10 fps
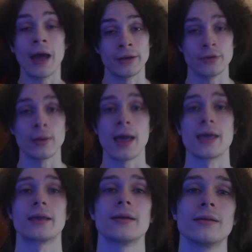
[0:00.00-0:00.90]
I do
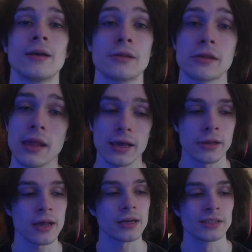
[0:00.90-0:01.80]
like, cause it's like a
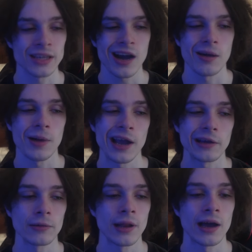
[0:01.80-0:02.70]
second job. I
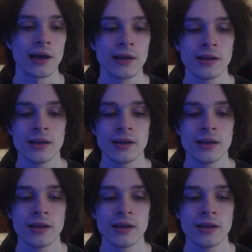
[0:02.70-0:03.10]
ain't gonna lie.